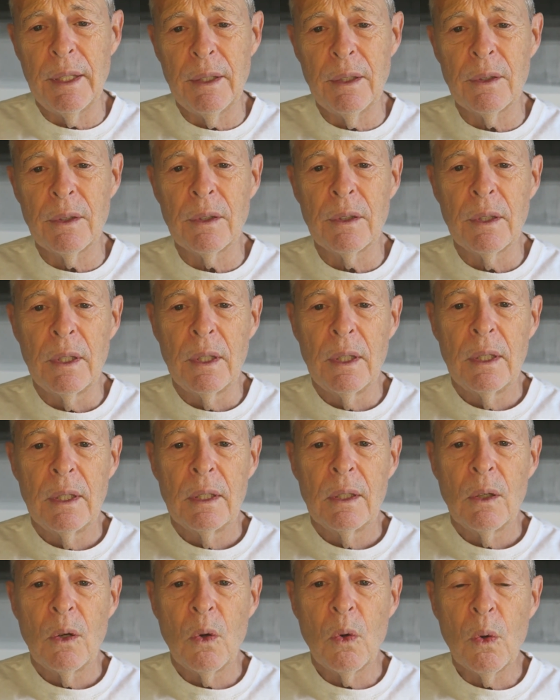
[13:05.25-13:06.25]
inner
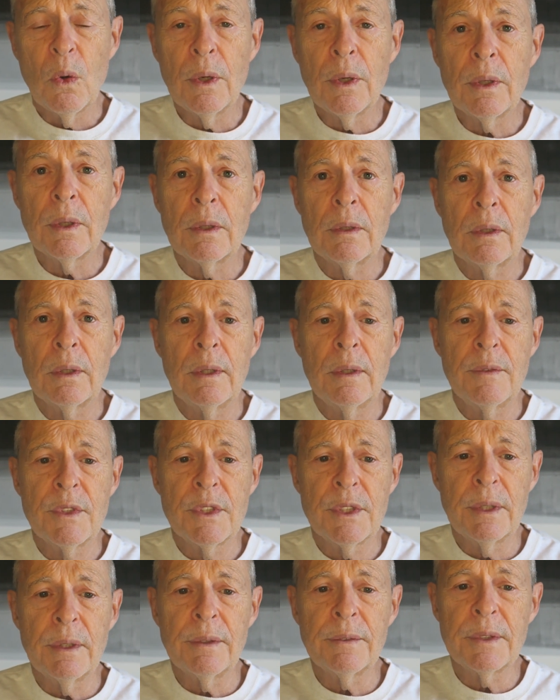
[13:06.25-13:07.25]
order of
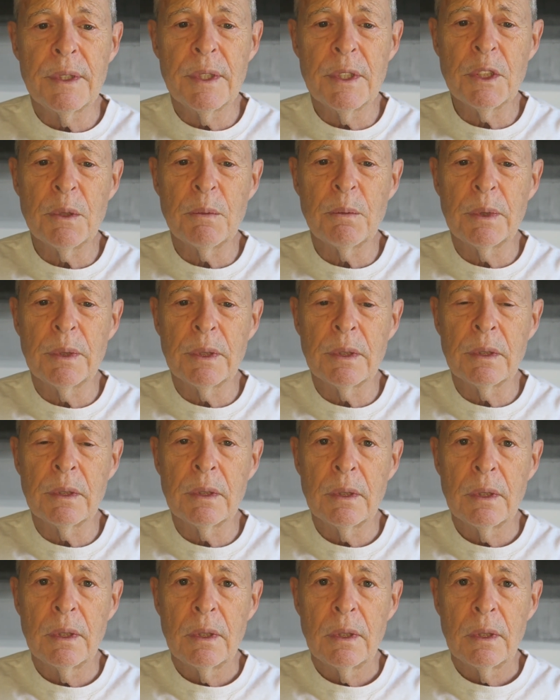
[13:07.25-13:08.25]
self-discipline
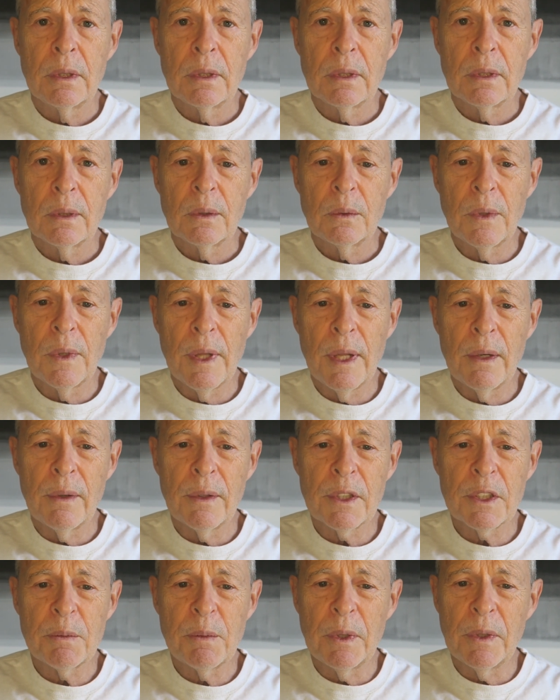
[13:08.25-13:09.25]
without
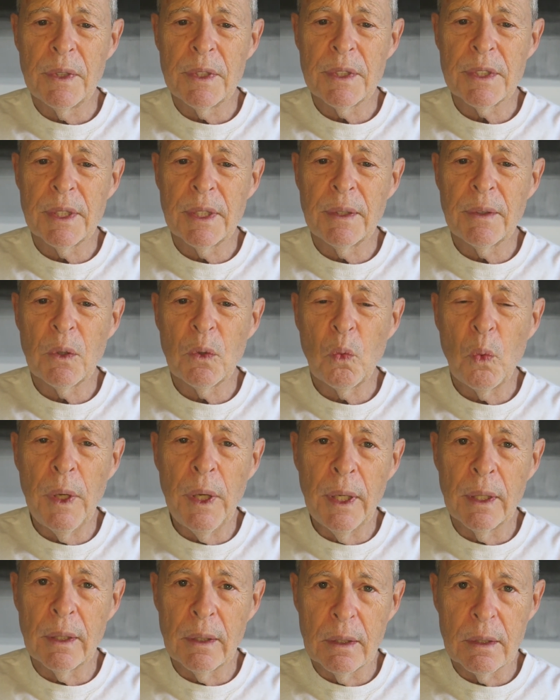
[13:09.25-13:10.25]
experiencing the
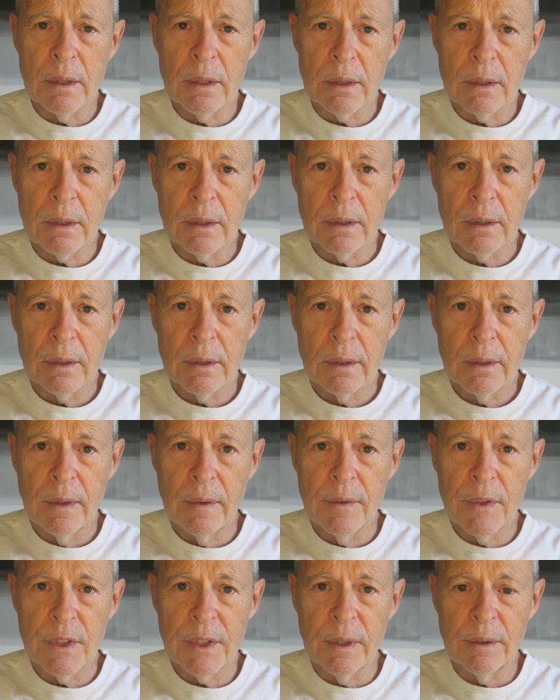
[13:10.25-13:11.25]
weakness
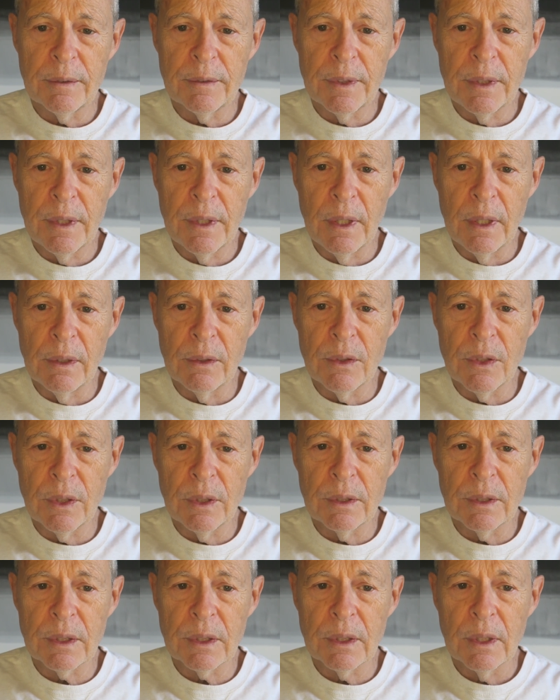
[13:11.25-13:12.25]
of
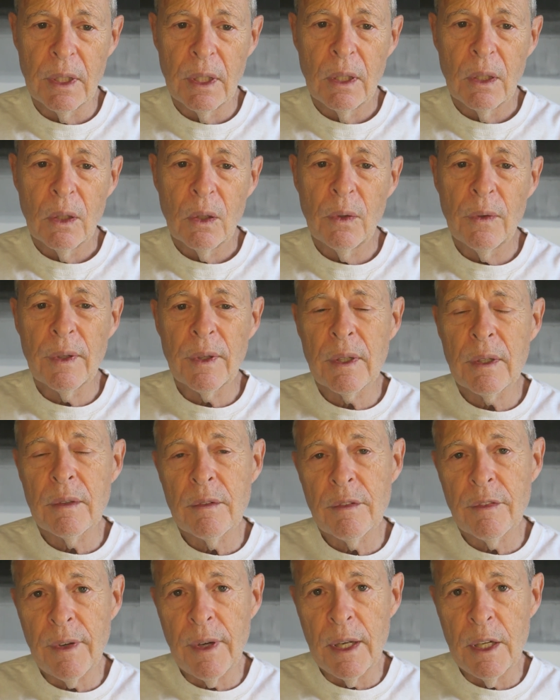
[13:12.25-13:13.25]
self-indulgence or the
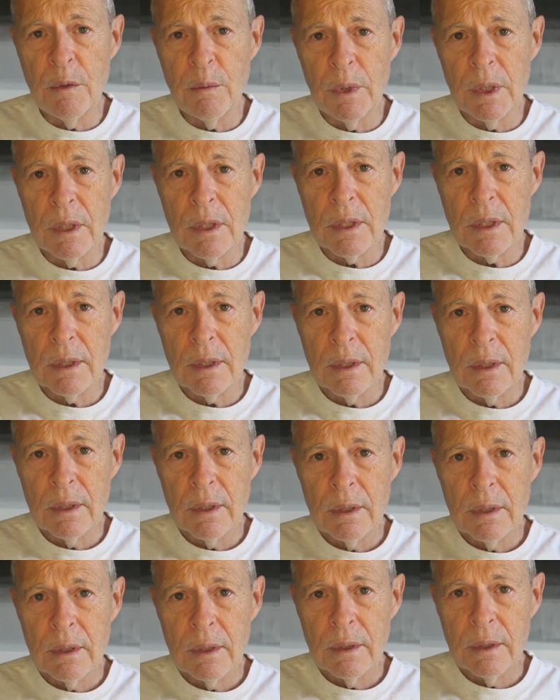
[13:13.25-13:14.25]
confinement
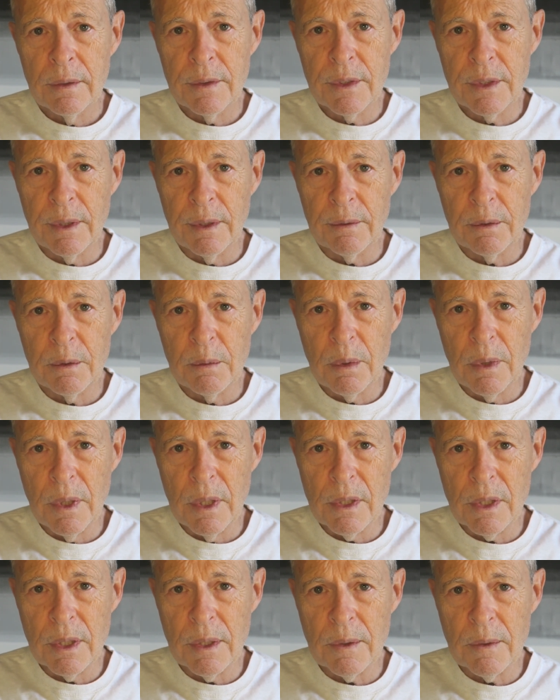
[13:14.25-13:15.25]
of
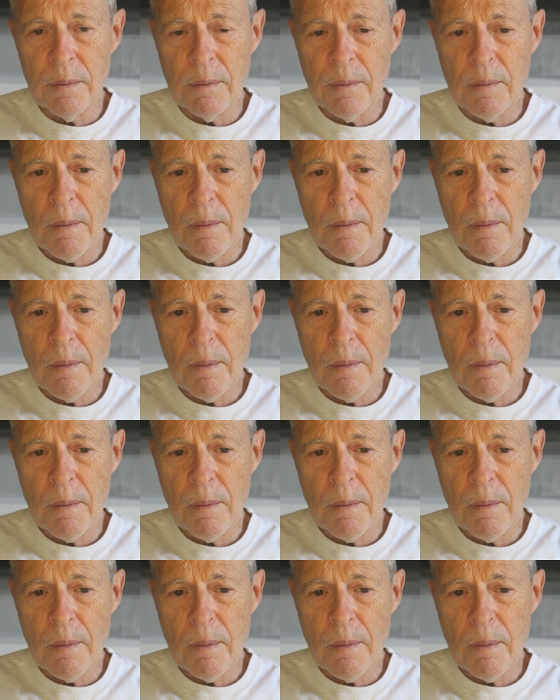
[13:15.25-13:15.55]
self-oppression?